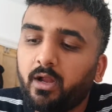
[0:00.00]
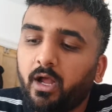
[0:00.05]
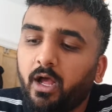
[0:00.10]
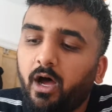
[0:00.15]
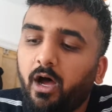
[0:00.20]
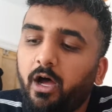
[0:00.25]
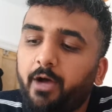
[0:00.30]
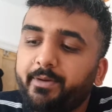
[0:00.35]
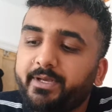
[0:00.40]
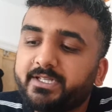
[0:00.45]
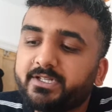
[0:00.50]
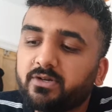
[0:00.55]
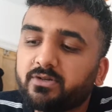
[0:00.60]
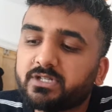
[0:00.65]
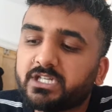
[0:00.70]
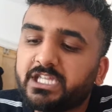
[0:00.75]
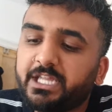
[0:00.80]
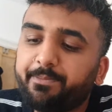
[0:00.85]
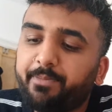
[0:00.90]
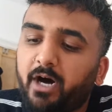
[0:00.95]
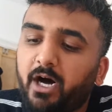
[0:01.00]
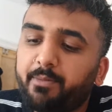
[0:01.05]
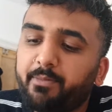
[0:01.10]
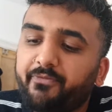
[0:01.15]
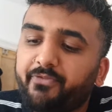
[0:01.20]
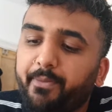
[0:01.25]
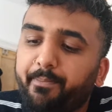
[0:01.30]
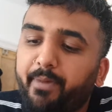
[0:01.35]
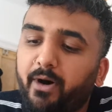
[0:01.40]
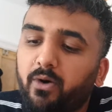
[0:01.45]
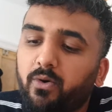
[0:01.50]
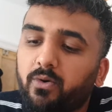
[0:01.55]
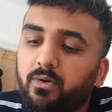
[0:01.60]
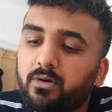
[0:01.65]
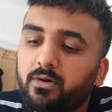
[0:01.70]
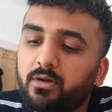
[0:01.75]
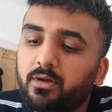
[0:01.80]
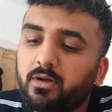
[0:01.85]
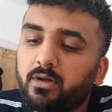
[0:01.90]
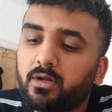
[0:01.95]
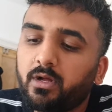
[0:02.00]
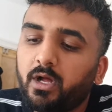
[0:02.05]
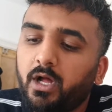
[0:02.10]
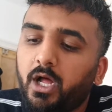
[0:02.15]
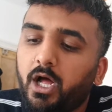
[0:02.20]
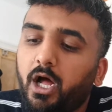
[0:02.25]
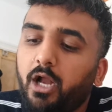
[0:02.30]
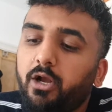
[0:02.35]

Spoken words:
Hermie sunk to the bottom of the bowl. I